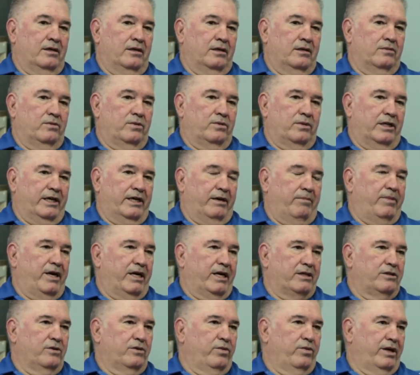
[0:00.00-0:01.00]
we will get
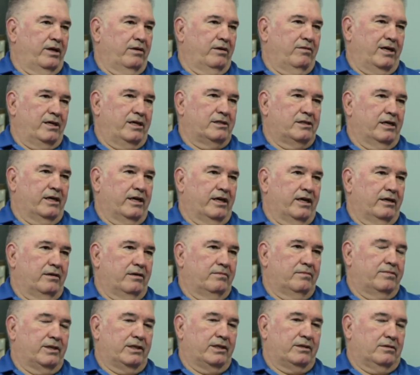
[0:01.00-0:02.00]
back to winning ways again.
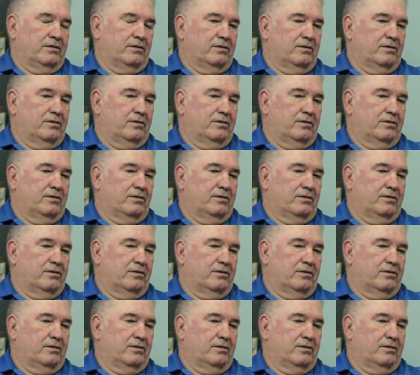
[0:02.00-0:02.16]
But,